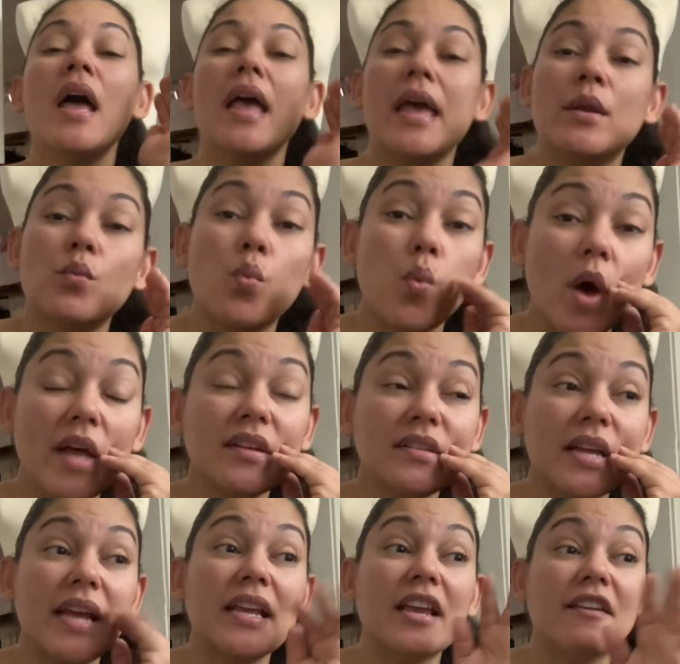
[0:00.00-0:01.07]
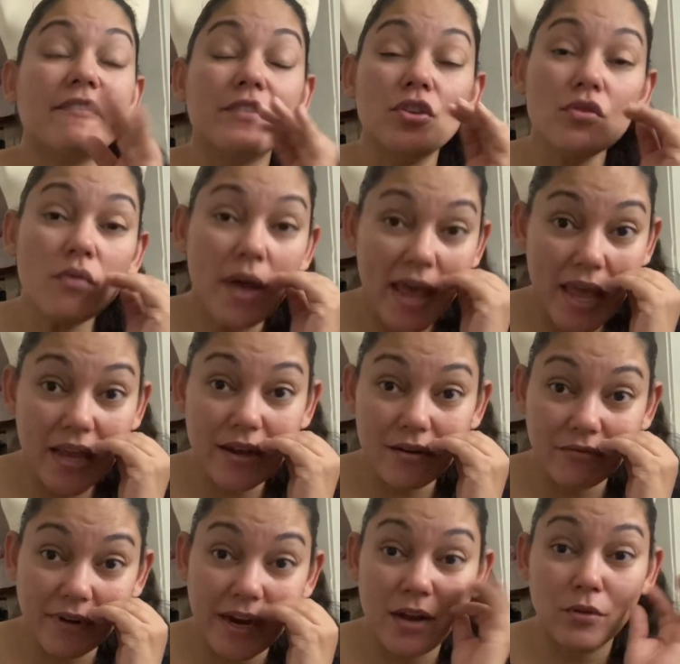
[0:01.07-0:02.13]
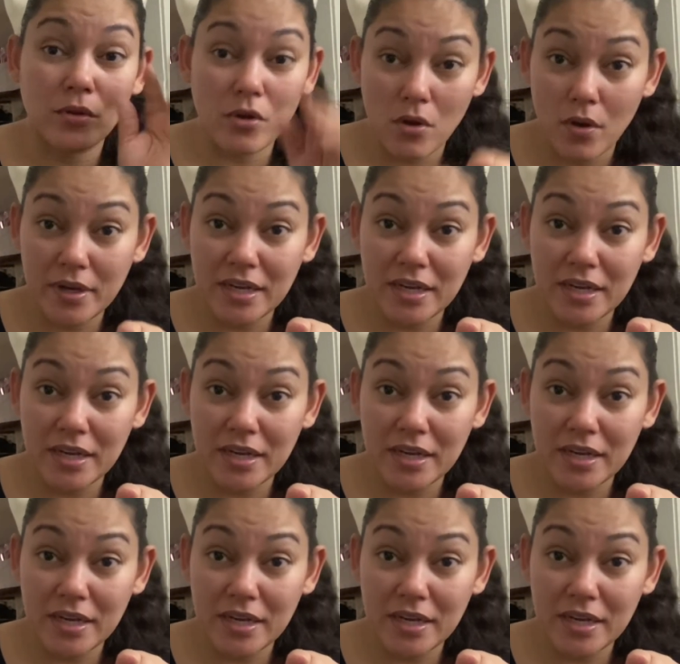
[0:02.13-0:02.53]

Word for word: And one day, if you hang around long